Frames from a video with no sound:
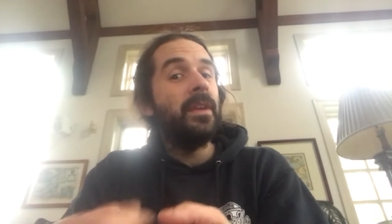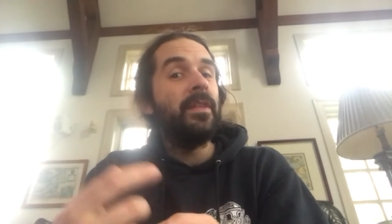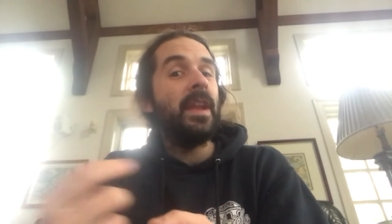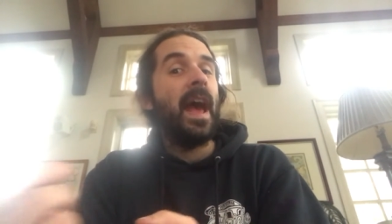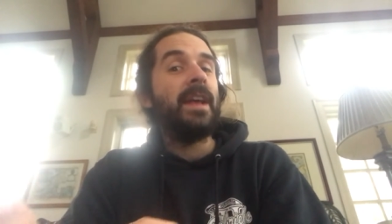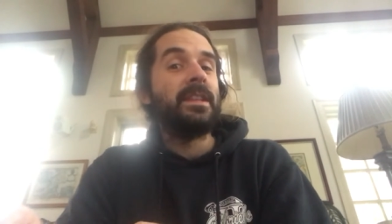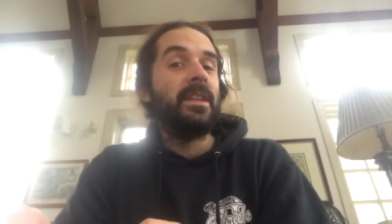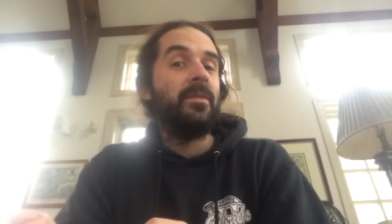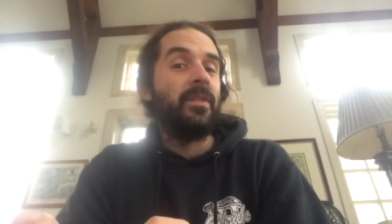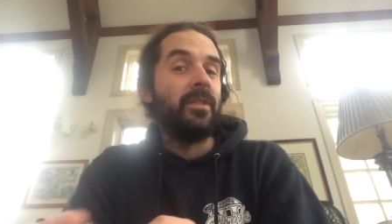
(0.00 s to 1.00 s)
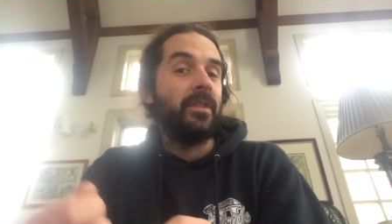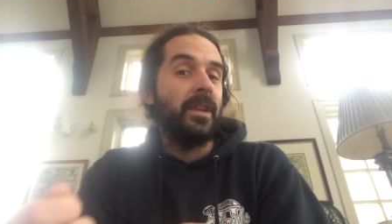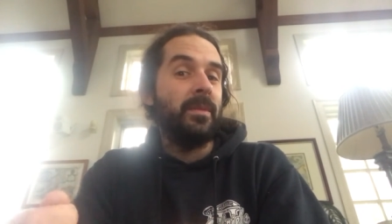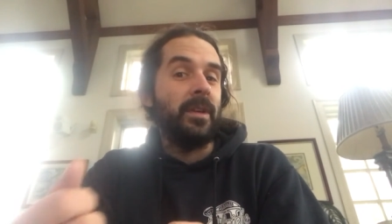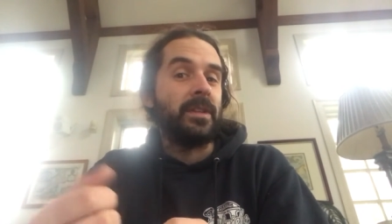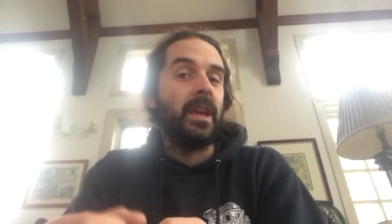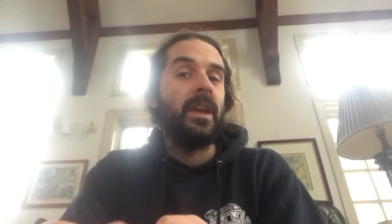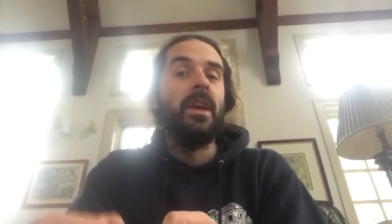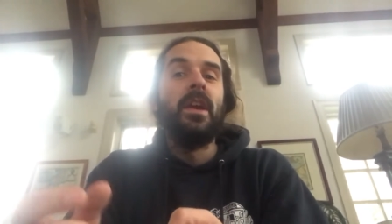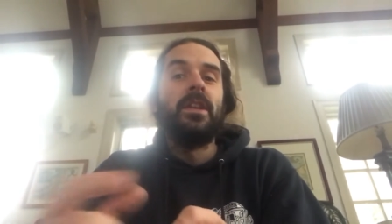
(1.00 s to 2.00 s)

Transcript: even ask them for their email saying